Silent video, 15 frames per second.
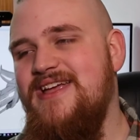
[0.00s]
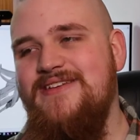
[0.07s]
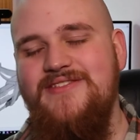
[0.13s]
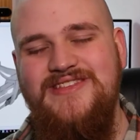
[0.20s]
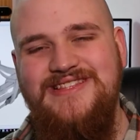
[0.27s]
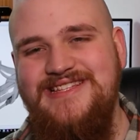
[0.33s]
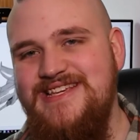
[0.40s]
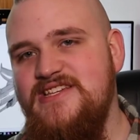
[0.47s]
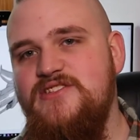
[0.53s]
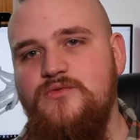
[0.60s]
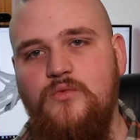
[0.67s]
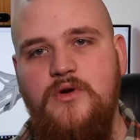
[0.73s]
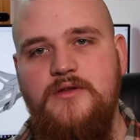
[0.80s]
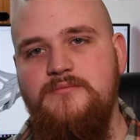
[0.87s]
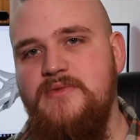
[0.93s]
at least
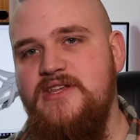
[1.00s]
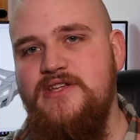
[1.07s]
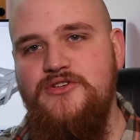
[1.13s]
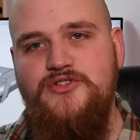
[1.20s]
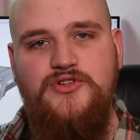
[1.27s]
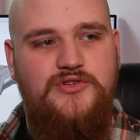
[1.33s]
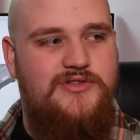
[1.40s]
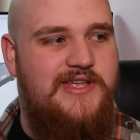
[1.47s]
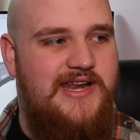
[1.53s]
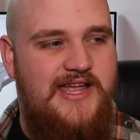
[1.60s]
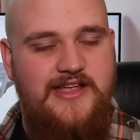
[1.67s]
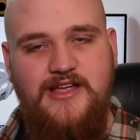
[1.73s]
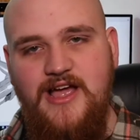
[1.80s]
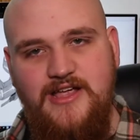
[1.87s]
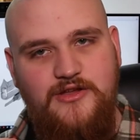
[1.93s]
one miniature that
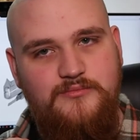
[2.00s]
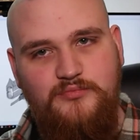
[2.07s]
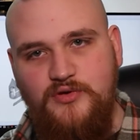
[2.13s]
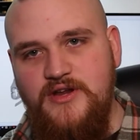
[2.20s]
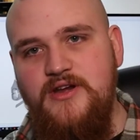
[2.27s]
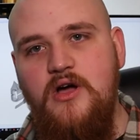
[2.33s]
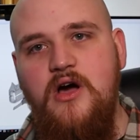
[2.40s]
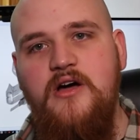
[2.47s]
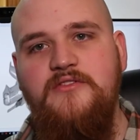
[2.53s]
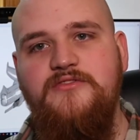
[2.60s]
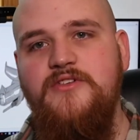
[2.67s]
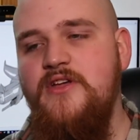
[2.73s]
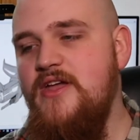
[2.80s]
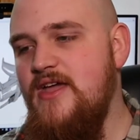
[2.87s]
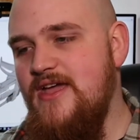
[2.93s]
I could print off,
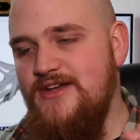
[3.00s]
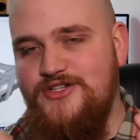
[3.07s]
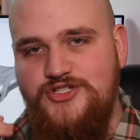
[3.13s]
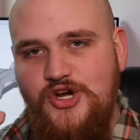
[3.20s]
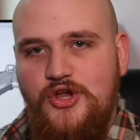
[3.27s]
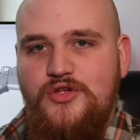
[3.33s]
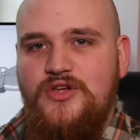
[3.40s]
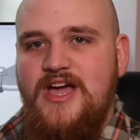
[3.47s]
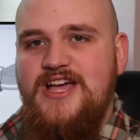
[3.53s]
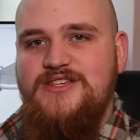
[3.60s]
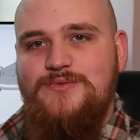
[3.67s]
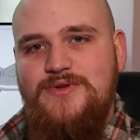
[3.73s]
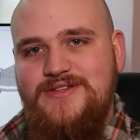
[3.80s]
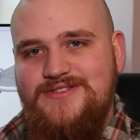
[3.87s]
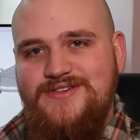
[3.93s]
show you guys
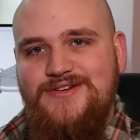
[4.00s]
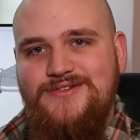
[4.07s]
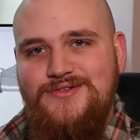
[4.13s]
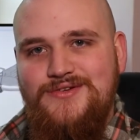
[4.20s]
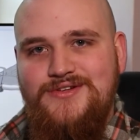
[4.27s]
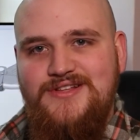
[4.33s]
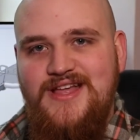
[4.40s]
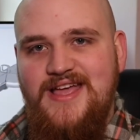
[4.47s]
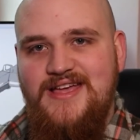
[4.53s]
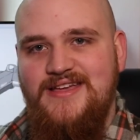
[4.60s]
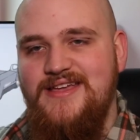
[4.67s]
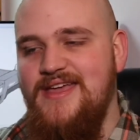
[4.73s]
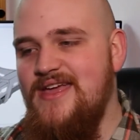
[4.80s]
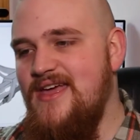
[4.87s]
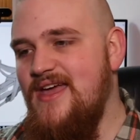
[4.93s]
what it's going to look like,